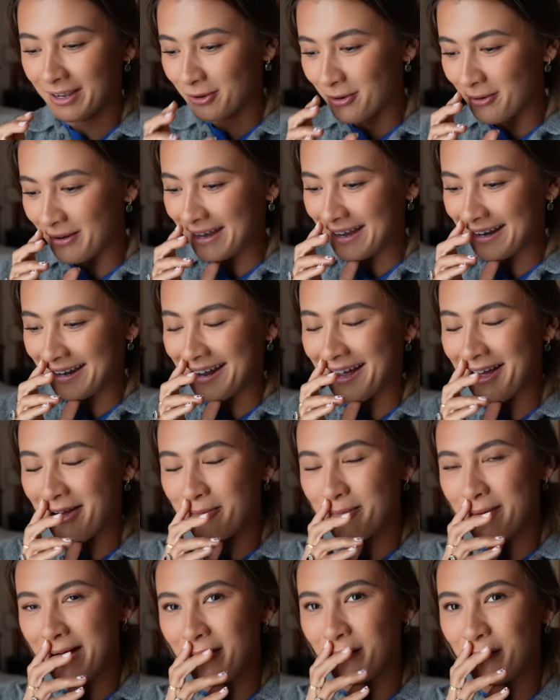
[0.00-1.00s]
got in at
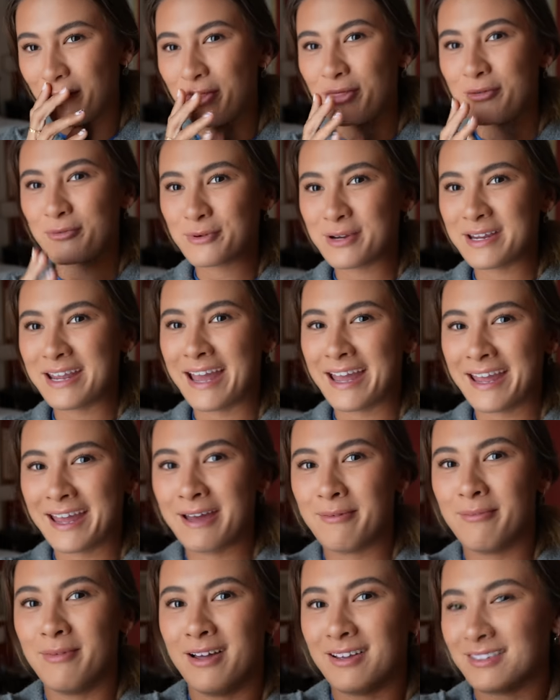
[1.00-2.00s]
about 3
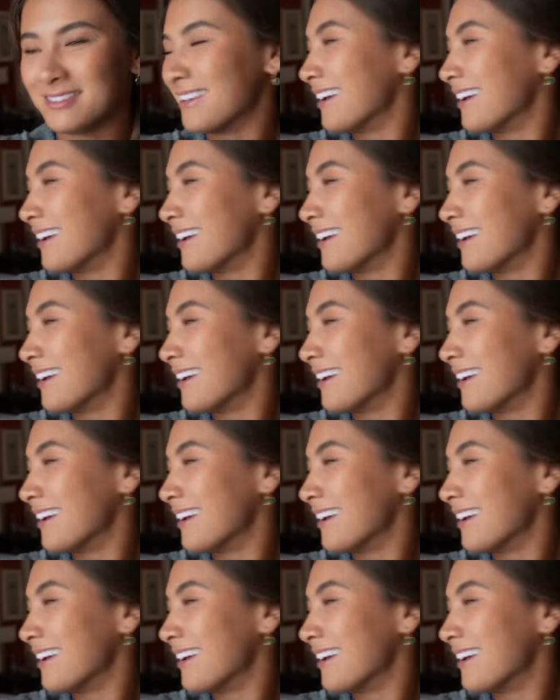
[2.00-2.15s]
a.m. last